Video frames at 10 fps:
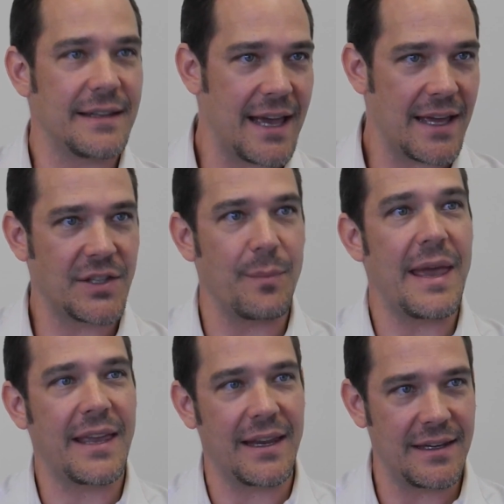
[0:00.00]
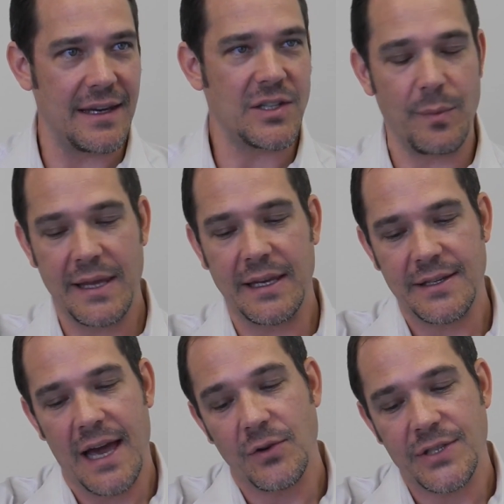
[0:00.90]
Yeah, to make it, and to make it,
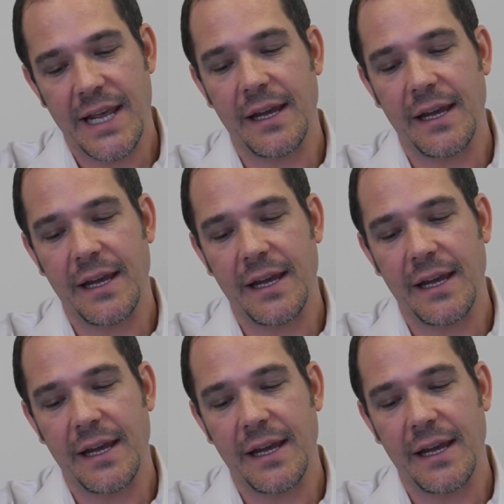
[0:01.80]
to either take